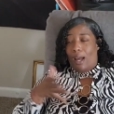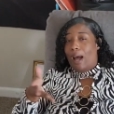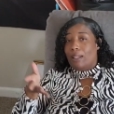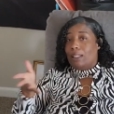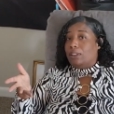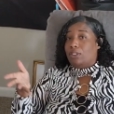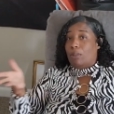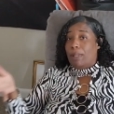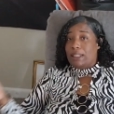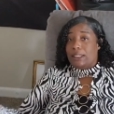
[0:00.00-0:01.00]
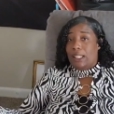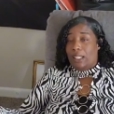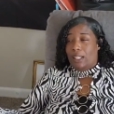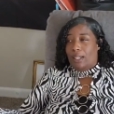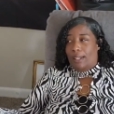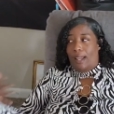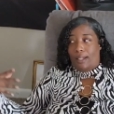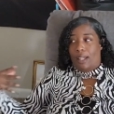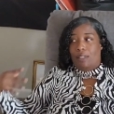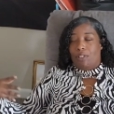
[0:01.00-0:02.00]
I like to show my skin, and I
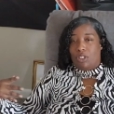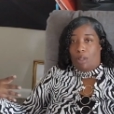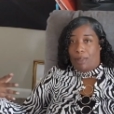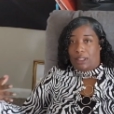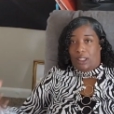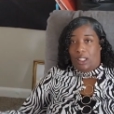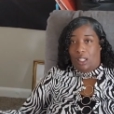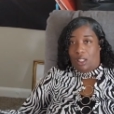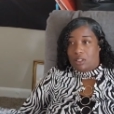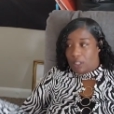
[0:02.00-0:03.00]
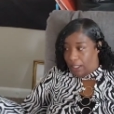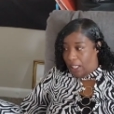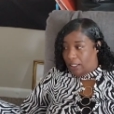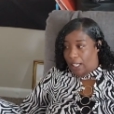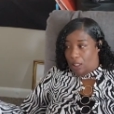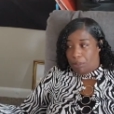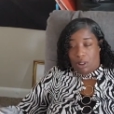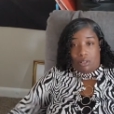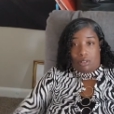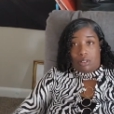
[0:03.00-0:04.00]
can't even show my skin because like I done got
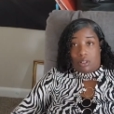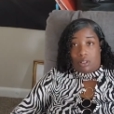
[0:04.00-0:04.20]
abused.